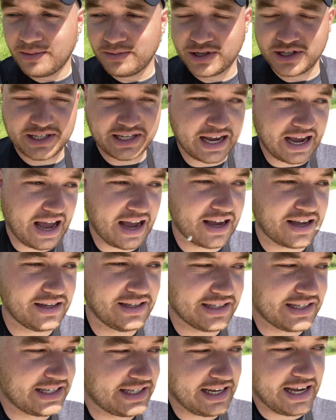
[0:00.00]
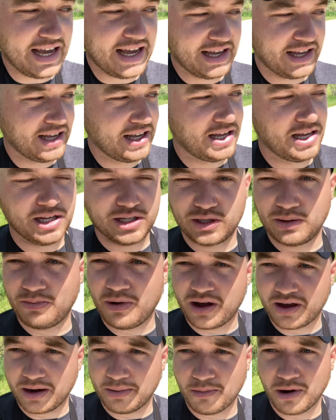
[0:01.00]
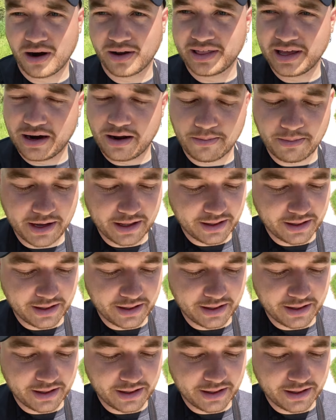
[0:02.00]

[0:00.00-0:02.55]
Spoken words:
I'm just saying I couldn't see it, so I'm not gonna mark that on my